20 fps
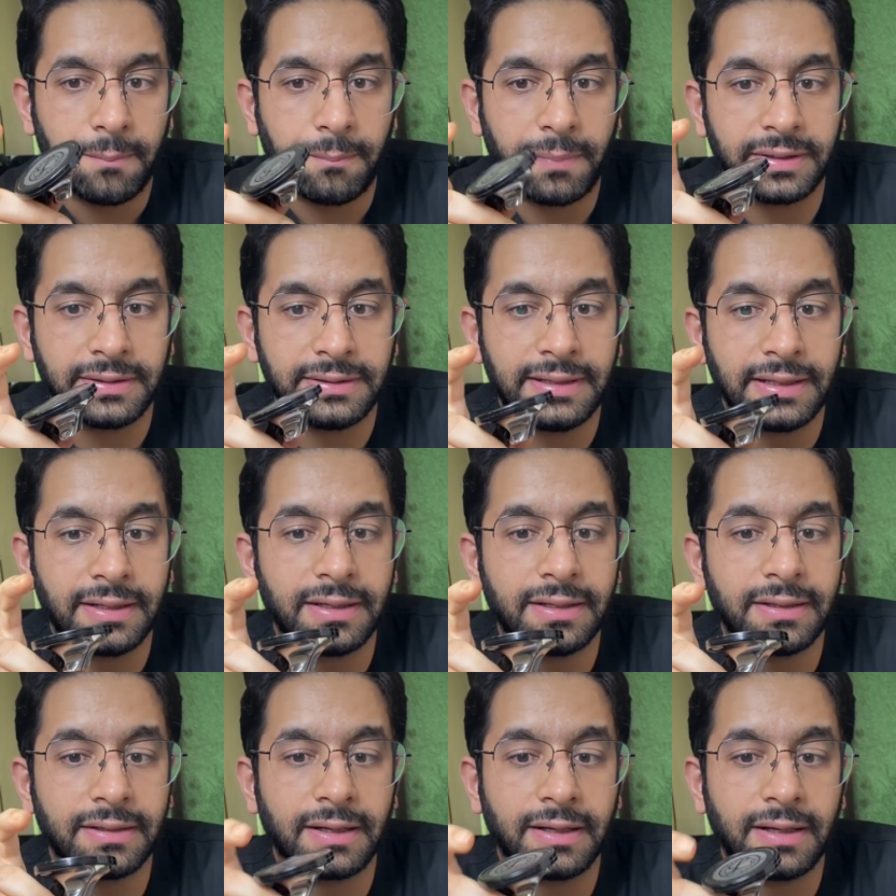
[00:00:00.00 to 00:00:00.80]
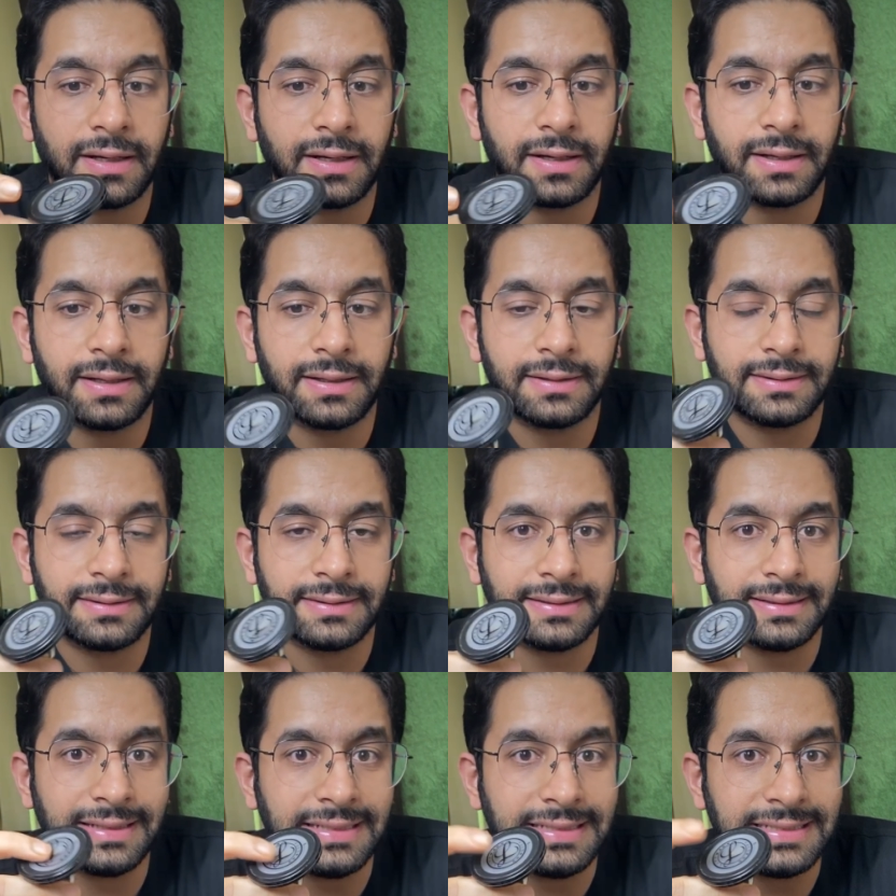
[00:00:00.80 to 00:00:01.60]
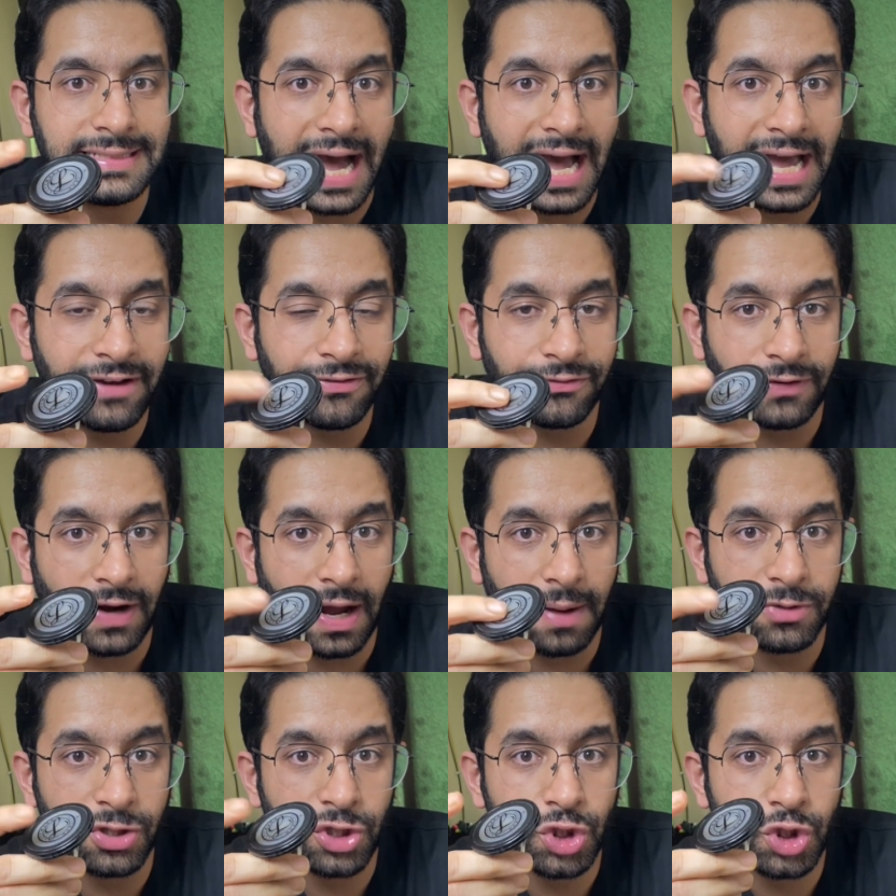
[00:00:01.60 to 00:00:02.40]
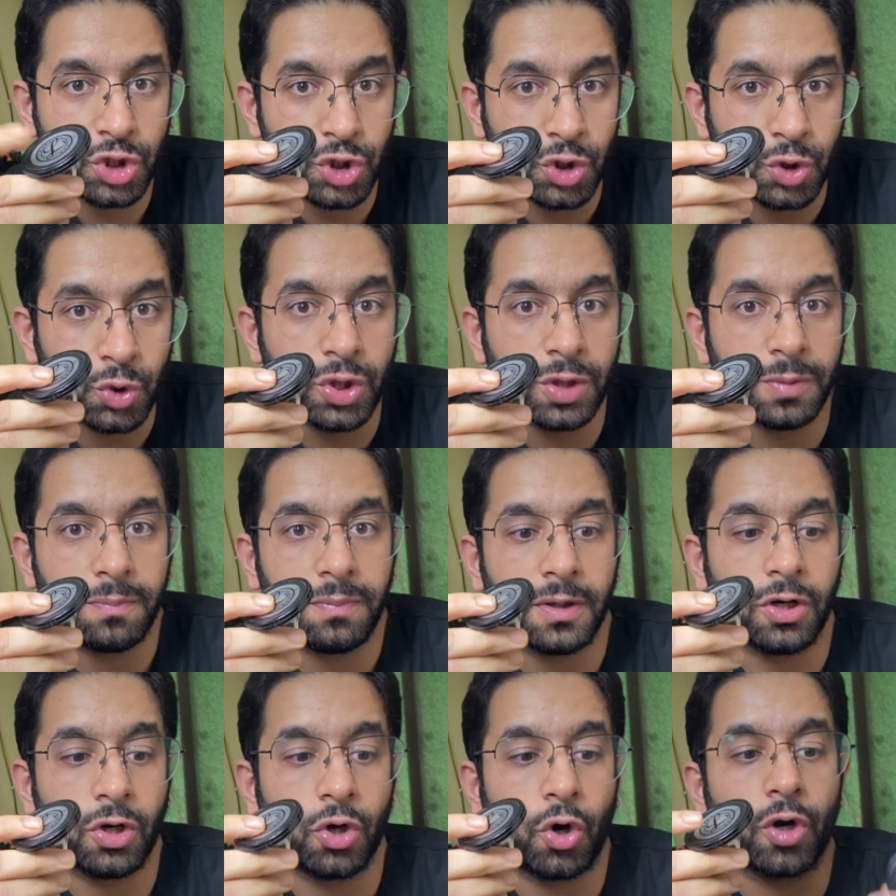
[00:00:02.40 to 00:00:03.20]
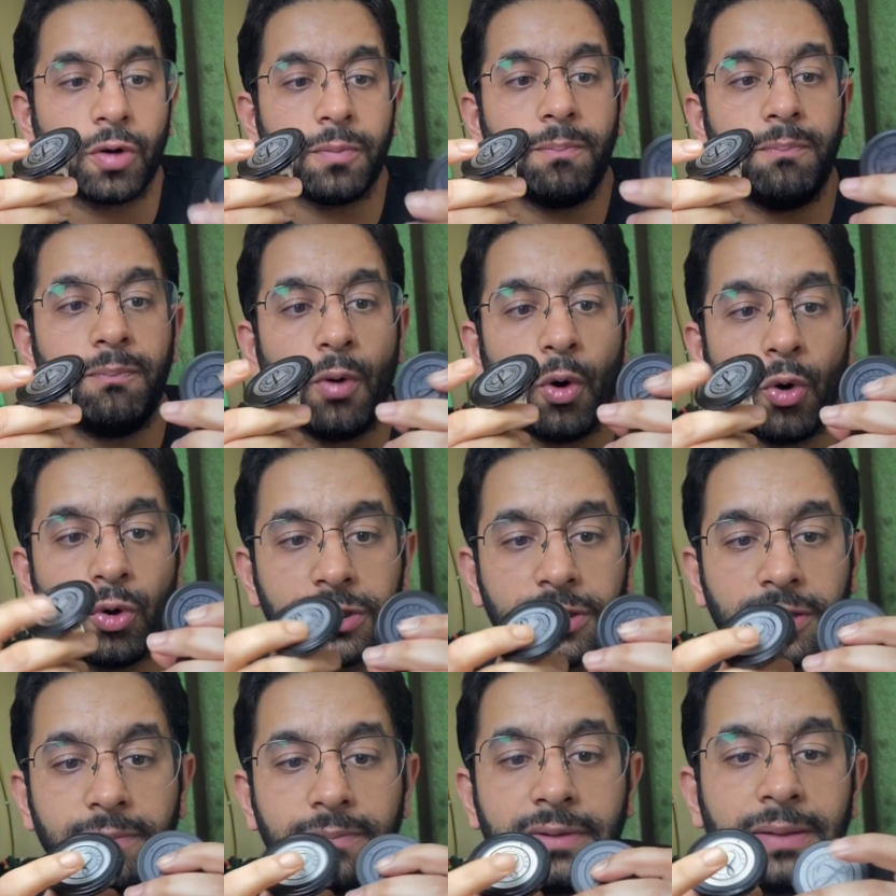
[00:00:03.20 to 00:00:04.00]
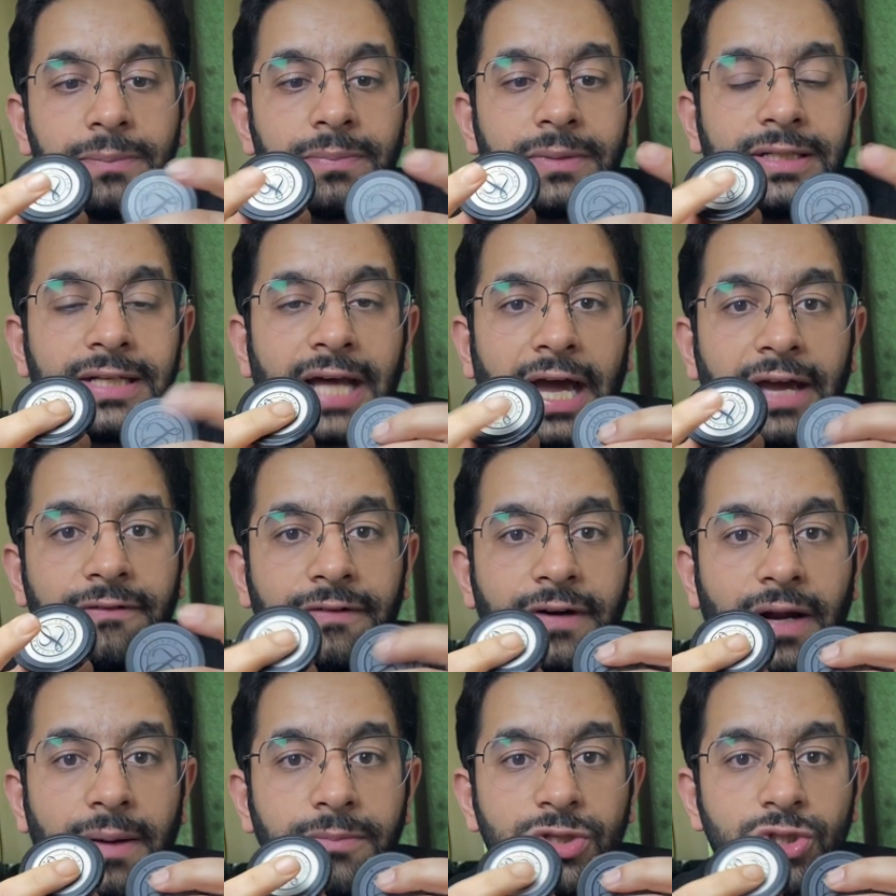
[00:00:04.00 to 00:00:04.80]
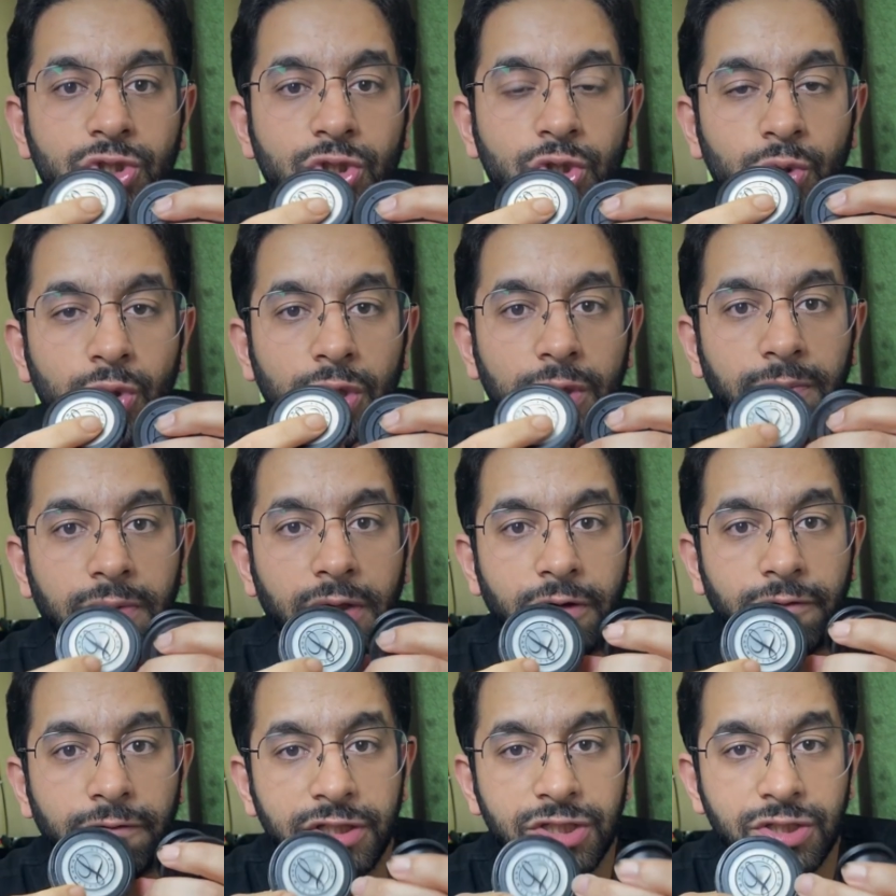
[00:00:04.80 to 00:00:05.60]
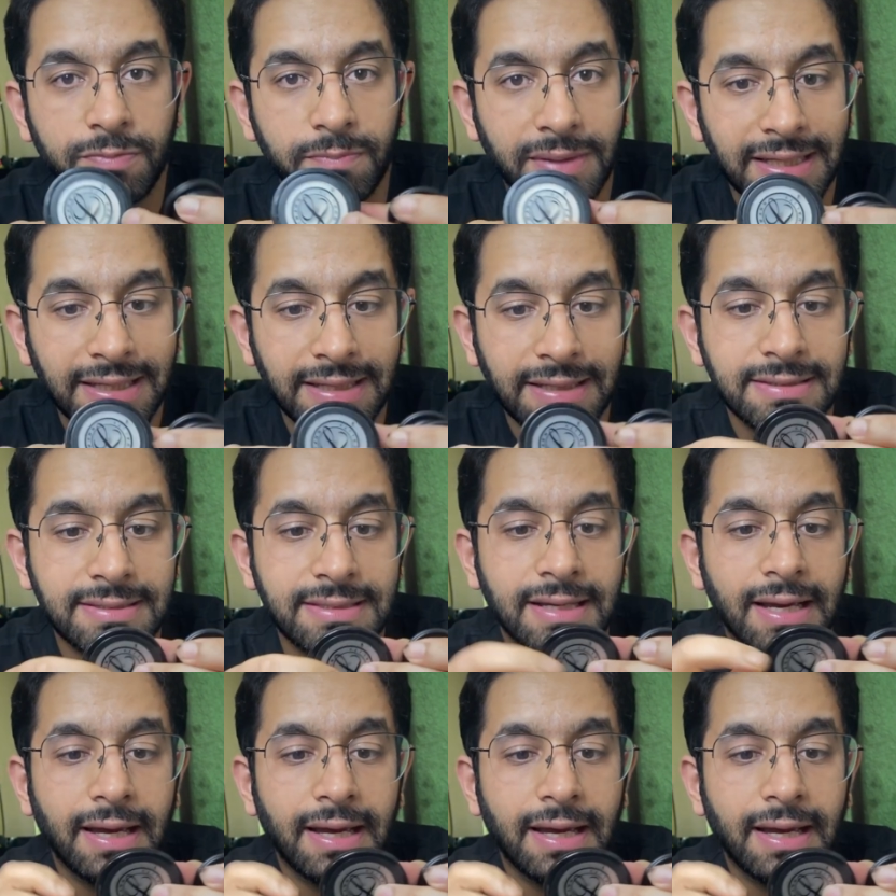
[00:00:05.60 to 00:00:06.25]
But there, the diaphragm is tunable on both of them. The diaphragm is tunable, which means